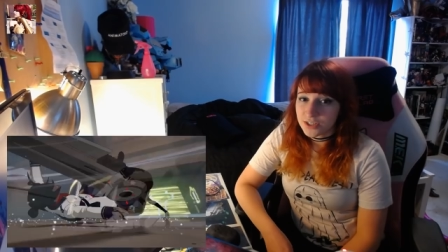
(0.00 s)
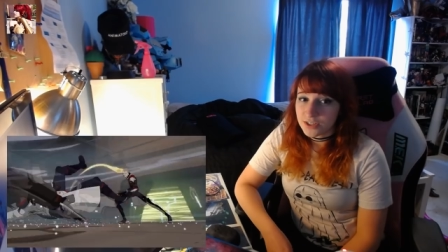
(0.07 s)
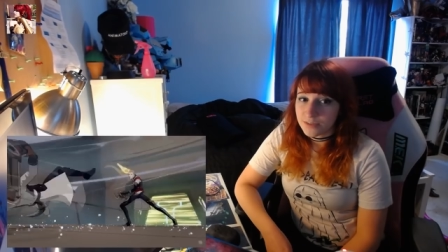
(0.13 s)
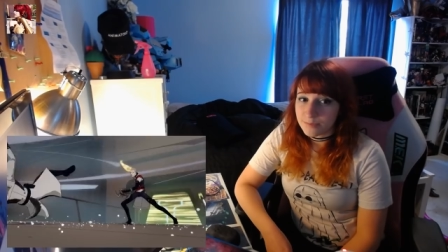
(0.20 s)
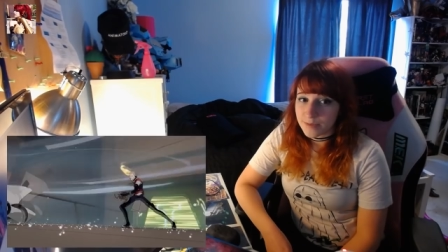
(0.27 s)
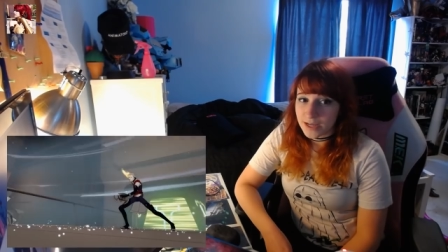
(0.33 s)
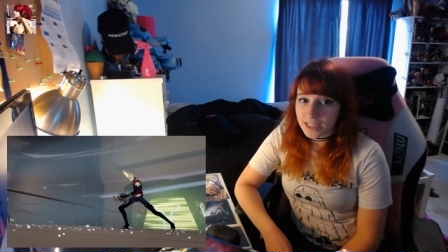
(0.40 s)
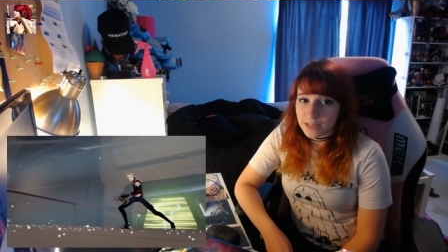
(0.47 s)

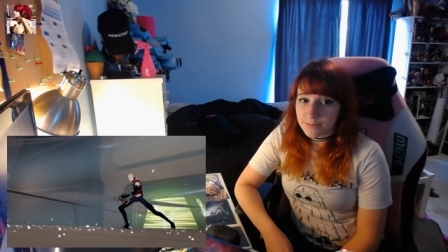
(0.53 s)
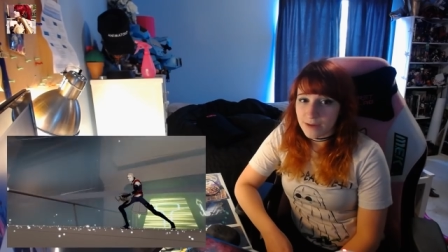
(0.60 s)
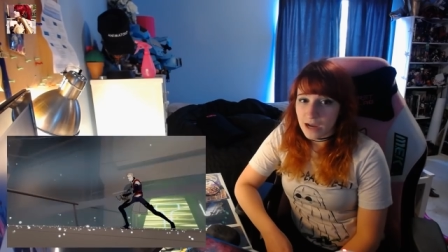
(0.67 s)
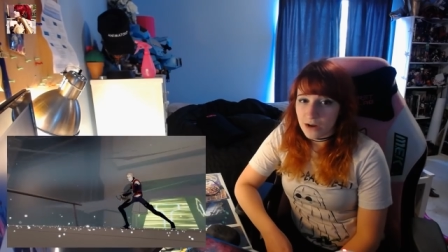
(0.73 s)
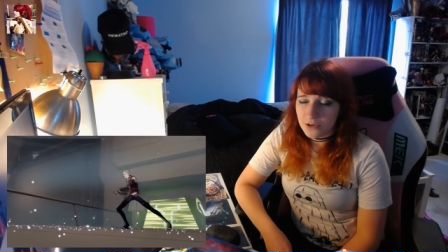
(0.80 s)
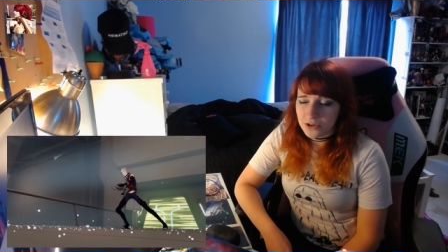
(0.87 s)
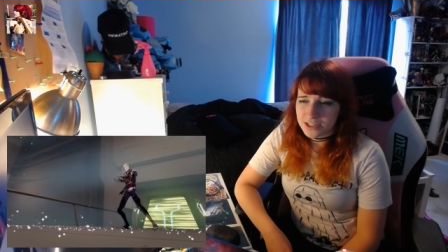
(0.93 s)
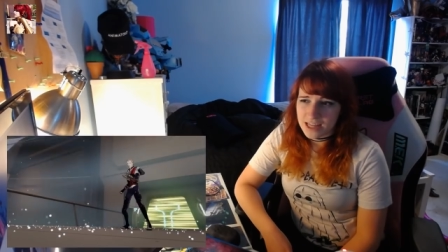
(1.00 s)
maiden
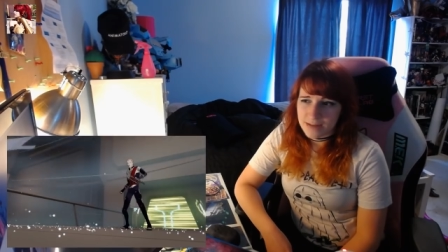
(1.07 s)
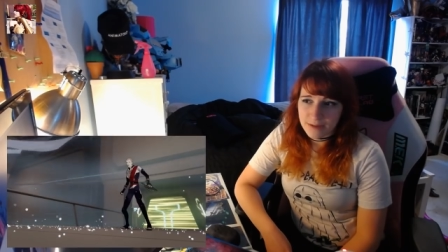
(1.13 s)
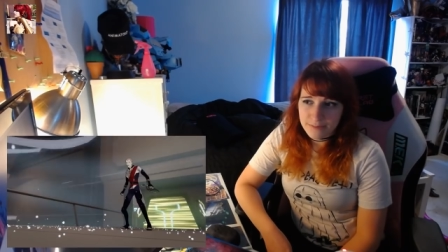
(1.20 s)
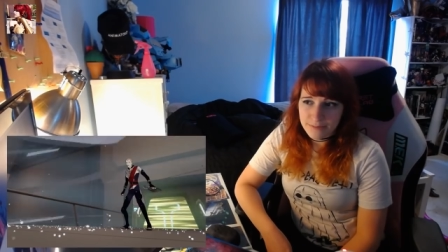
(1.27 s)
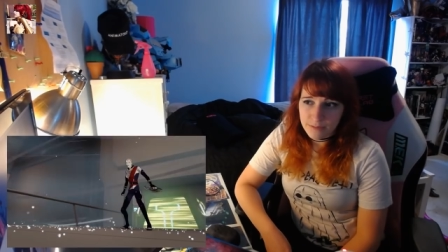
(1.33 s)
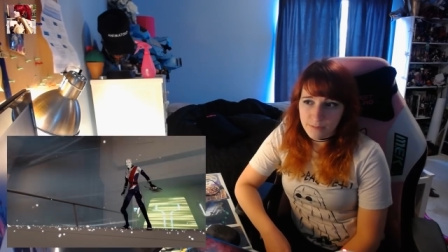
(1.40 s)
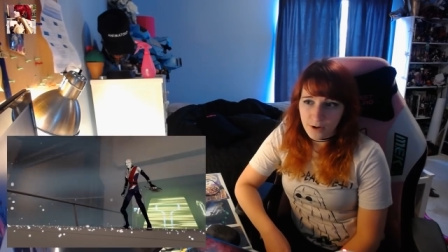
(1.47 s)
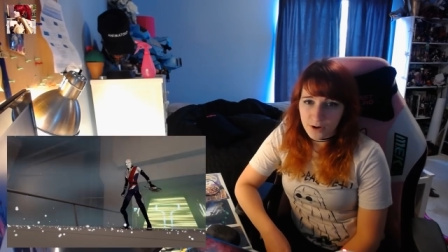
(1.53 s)
powers that might
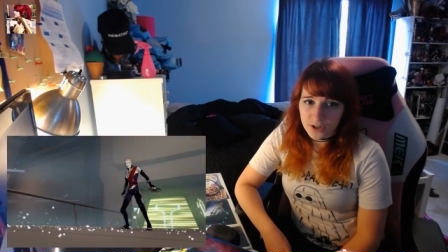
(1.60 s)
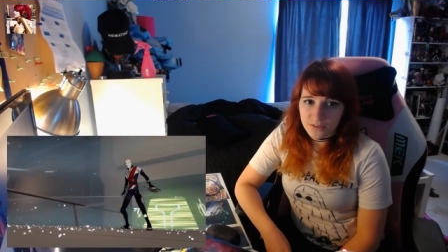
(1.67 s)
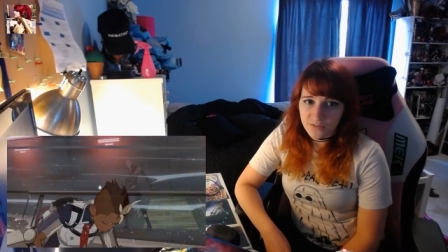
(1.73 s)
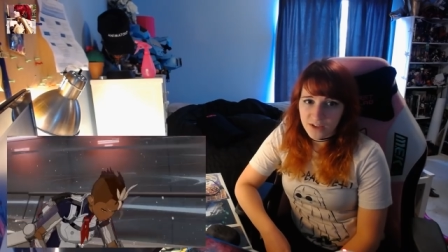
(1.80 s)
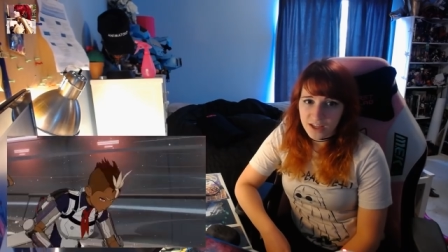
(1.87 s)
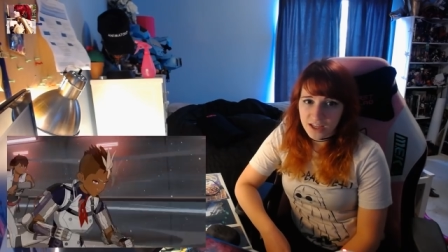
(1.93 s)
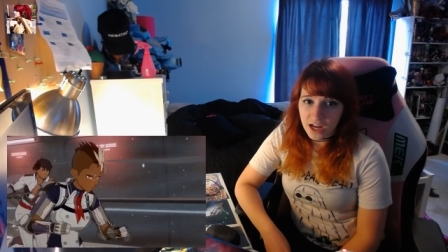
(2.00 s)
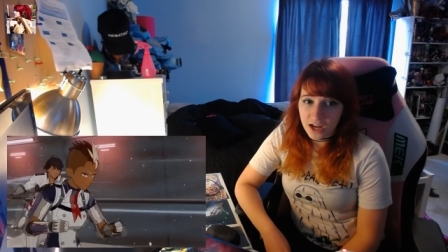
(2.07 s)
be part of
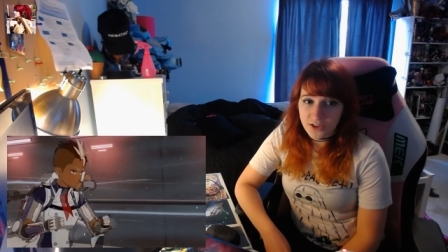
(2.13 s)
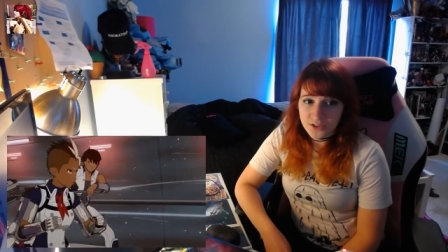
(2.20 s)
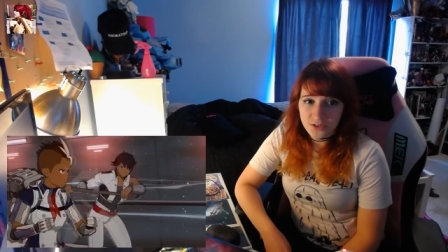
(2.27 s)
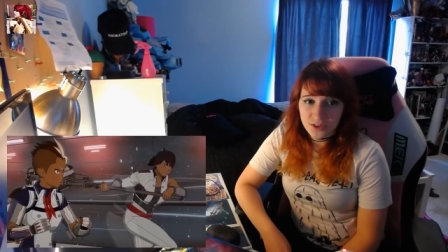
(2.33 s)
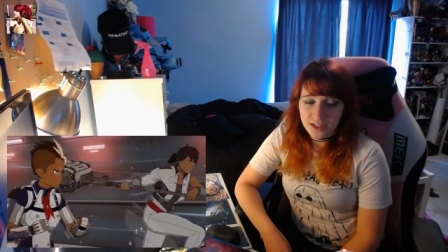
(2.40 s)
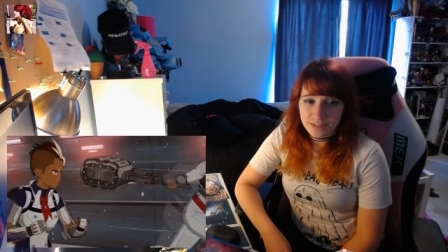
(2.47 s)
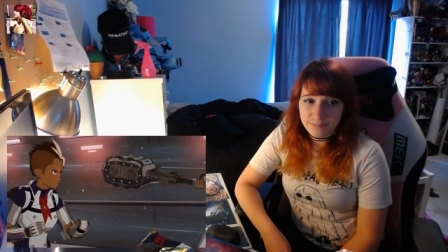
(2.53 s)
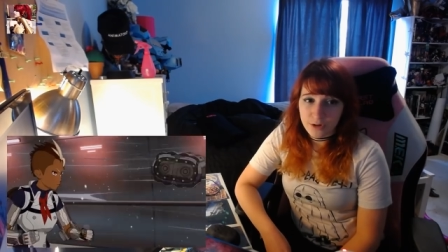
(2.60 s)
it. I also
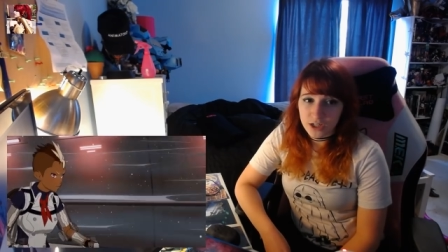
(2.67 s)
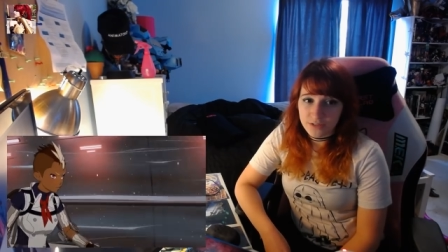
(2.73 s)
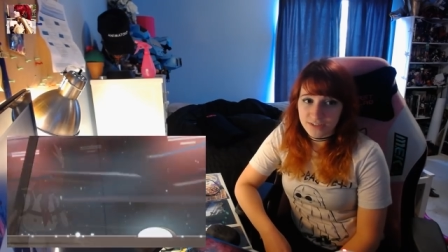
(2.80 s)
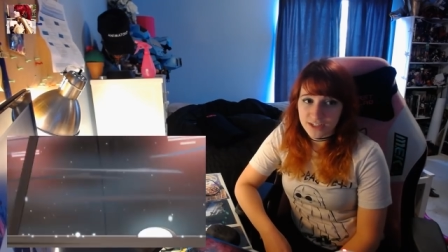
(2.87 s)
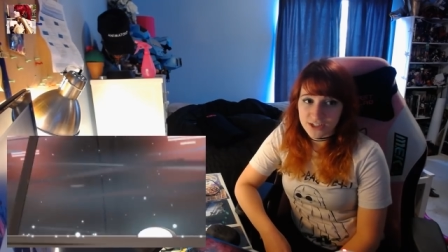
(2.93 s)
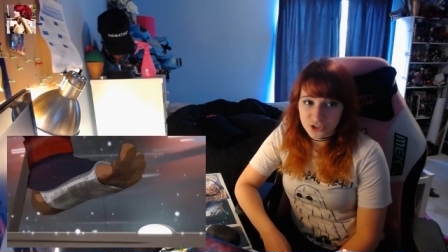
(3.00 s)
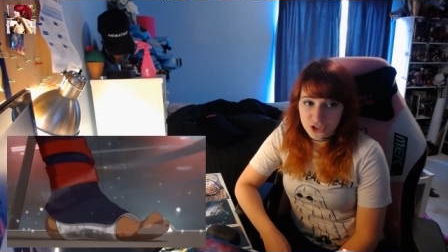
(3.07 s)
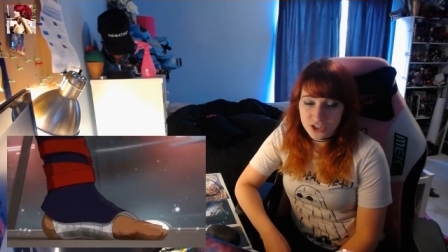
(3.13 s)
think part of it
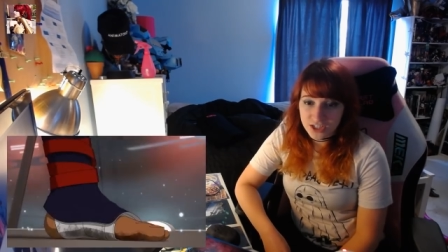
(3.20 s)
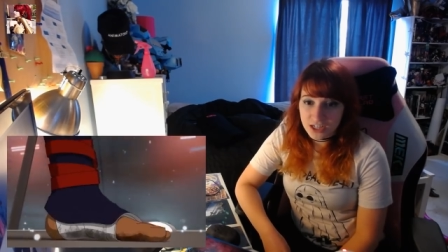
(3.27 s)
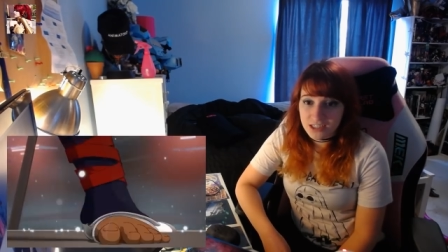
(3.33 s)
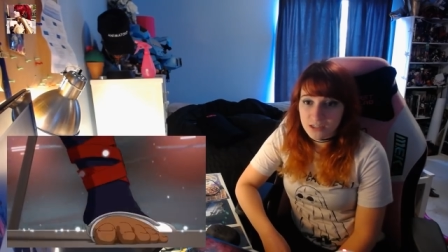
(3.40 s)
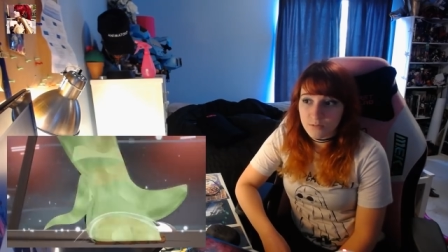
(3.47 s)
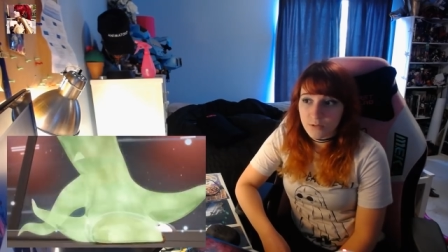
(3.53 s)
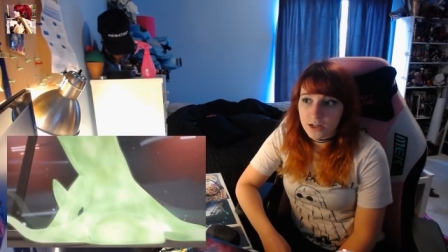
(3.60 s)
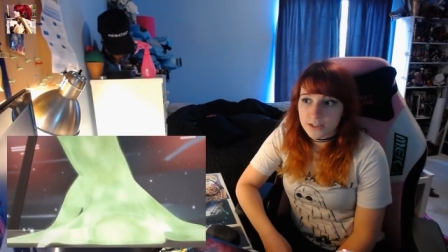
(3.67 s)
is she
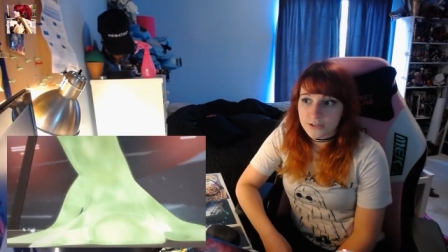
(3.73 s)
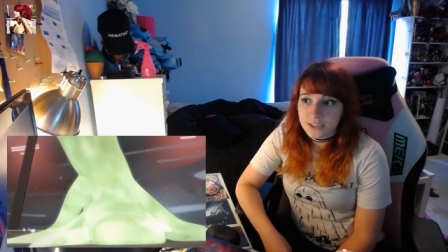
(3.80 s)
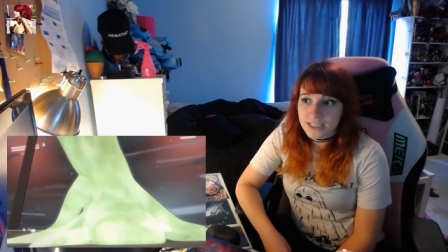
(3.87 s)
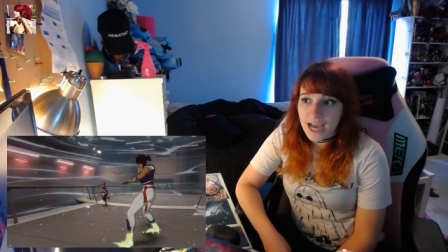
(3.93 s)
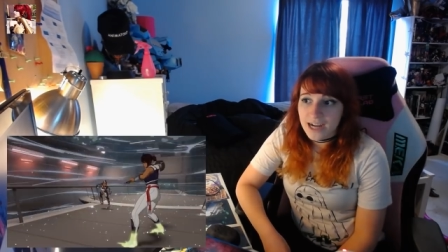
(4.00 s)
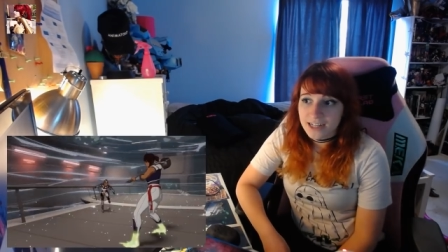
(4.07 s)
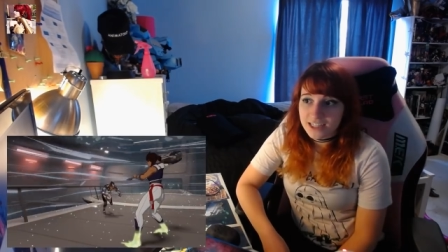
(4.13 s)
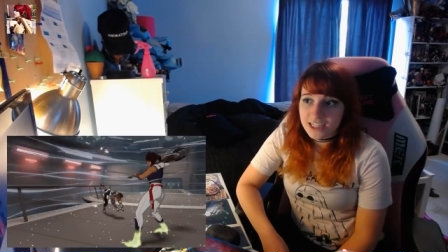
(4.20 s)
doesn't want to
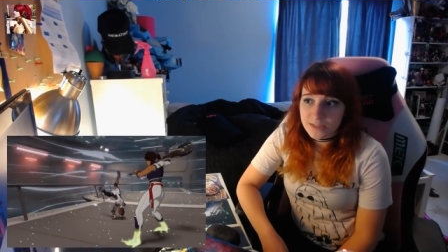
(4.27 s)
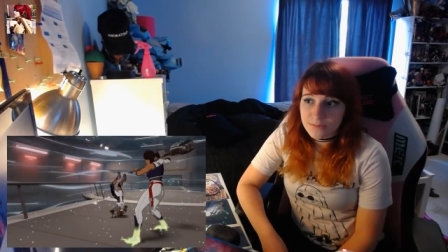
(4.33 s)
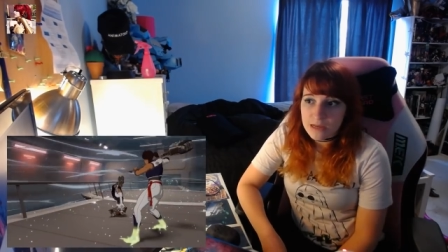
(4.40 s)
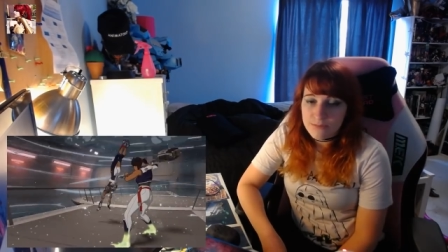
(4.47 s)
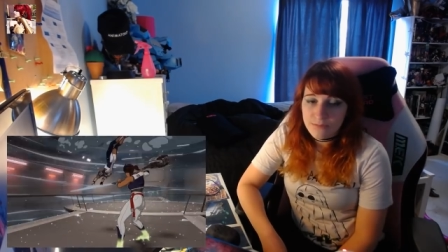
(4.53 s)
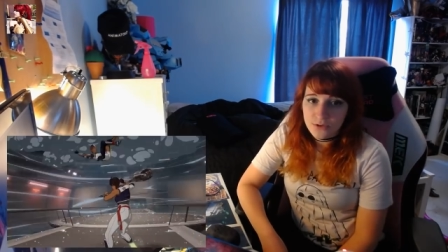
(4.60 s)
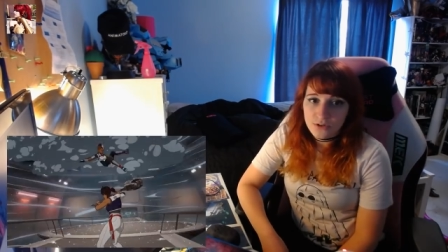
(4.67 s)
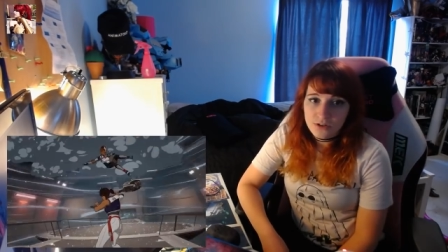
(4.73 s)
attack these
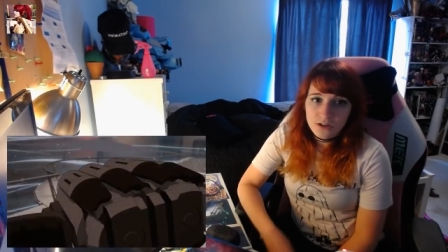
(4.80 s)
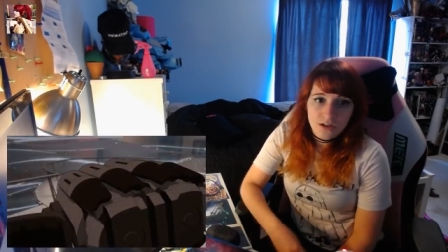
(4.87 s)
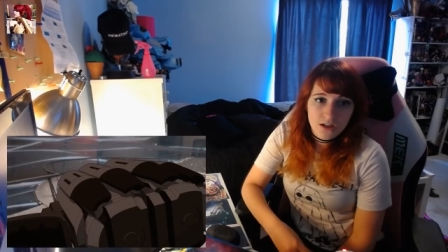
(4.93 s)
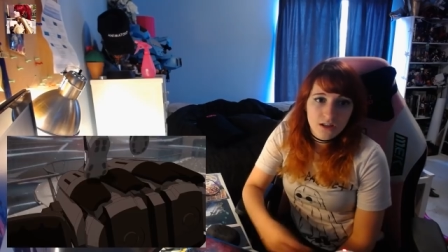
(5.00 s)
people.